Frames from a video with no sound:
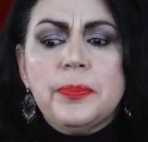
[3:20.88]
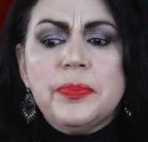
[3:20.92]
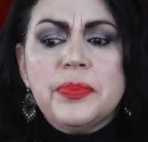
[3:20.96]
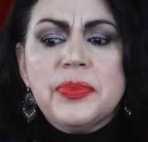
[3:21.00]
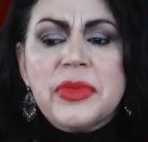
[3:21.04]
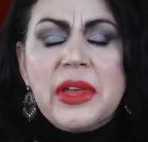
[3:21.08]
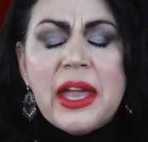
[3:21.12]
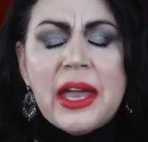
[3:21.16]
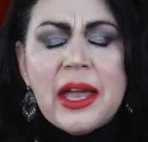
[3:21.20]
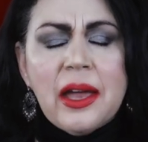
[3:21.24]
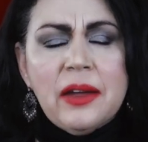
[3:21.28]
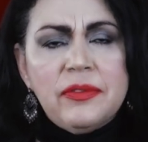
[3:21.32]

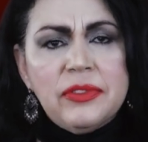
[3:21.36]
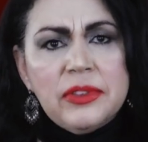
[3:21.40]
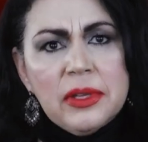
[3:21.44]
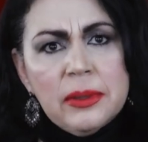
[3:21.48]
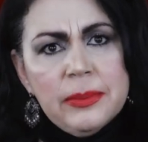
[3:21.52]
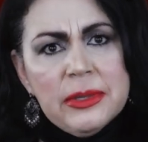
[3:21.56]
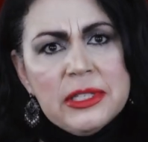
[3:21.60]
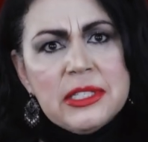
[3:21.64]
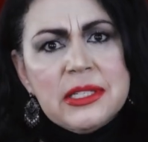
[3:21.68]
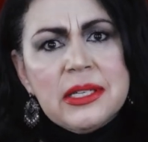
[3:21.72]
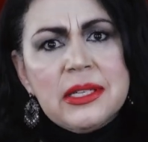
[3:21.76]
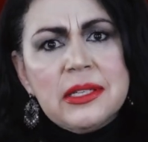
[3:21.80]
They have
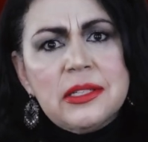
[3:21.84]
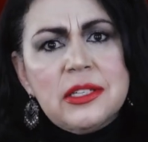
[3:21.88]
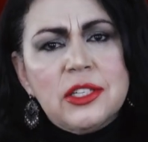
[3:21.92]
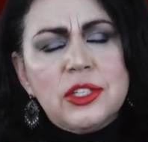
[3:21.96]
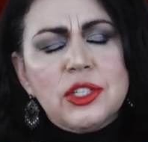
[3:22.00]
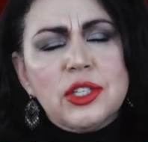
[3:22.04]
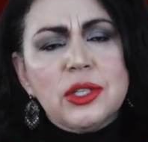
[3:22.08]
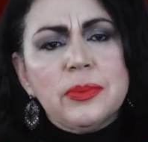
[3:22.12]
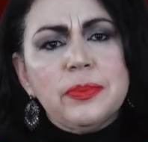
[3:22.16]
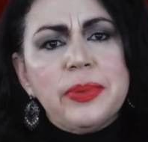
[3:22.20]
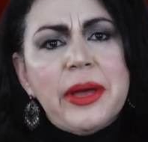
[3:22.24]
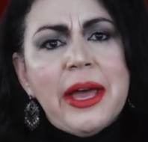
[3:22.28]
limited
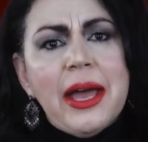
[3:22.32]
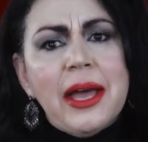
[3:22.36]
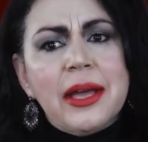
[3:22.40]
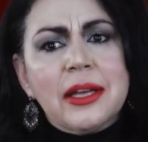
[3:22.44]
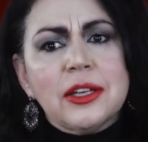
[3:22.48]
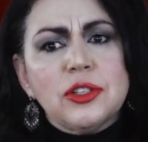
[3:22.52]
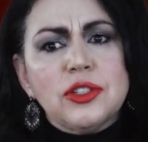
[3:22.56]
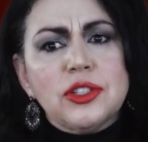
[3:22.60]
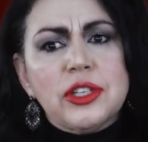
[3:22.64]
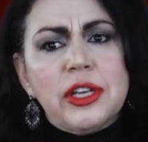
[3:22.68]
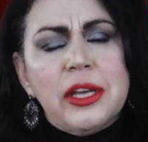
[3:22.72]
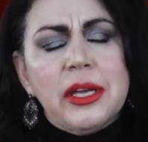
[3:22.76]
edition
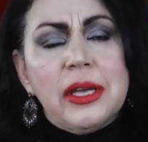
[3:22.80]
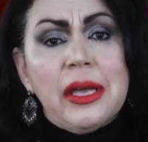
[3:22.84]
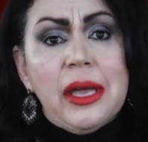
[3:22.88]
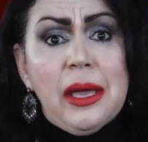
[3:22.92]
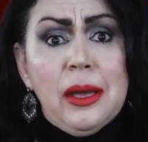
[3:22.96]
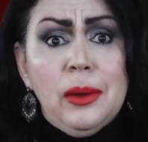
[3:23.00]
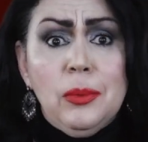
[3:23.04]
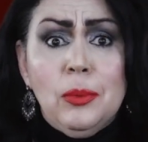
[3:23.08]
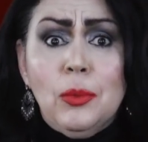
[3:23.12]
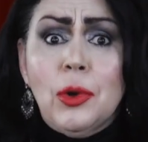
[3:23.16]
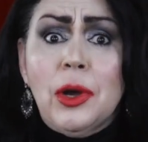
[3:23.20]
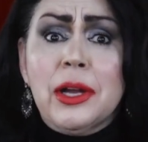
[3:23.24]
packaging
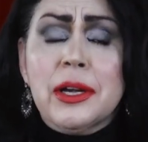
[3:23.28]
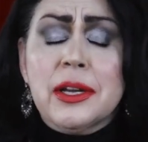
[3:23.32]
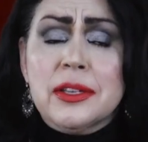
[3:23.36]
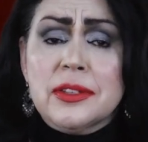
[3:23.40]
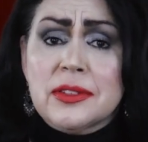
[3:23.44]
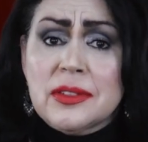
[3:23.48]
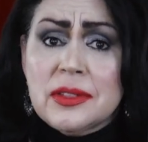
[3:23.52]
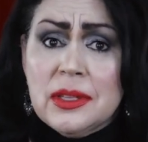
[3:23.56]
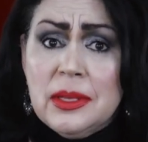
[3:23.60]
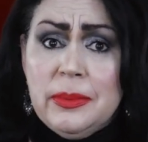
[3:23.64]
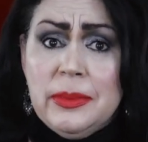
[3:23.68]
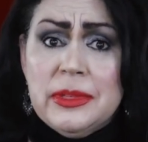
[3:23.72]
and one
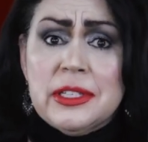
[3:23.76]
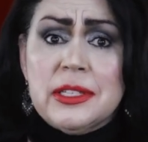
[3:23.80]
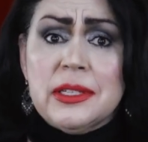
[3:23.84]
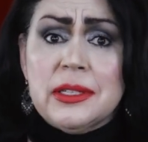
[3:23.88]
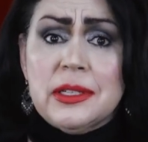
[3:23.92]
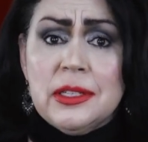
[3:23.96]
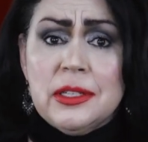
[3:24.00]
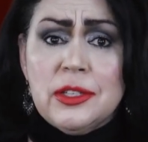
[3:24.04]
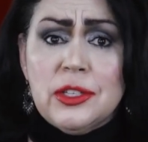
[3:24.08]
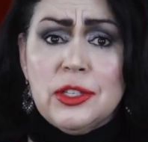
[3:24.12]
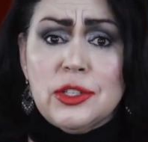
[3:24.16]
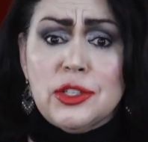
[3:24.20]
is limited
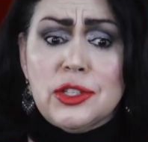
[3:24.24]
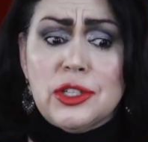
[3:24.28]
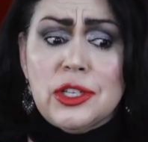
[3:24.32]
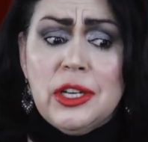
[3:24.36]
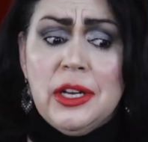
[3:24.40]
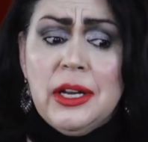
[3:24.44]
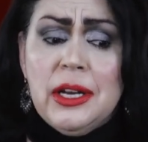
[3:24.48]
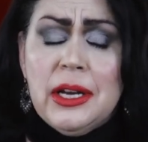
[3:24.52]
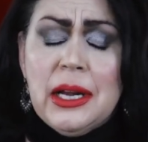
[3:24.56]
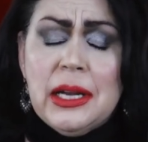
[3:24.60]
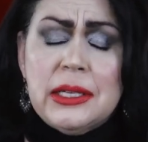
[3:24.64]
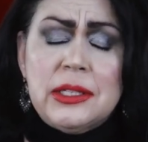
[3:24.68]
edition,
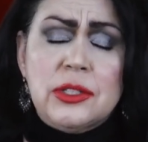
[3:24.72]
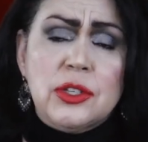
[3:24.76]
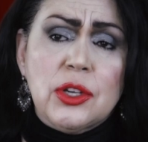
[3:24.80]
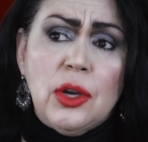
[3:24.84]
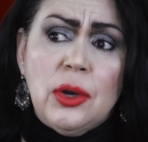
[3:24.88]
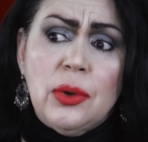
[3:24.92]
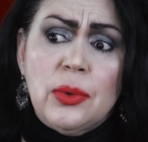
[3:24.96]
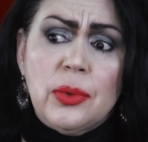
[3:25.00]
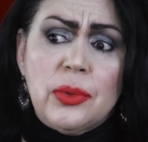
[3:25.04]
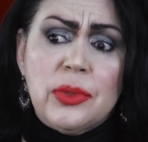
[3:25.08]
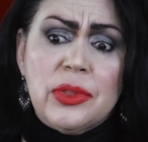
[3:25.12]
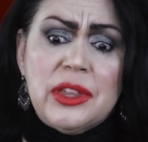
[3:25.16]
and I
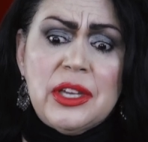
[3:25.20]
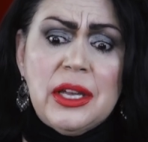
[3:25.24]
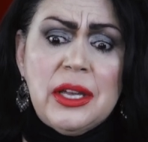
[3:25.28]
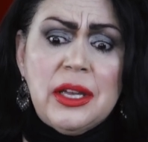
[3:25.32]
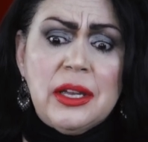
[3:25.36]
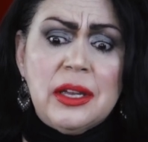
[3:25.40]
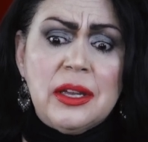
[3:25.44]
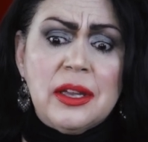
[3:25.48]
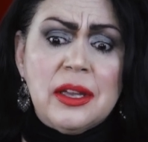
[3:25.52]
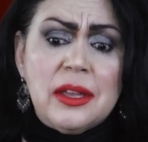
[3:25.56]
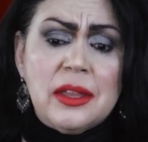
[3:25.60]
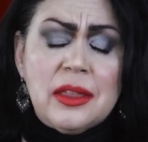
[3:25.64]
don't
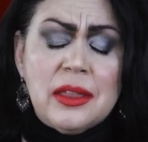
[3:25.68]
think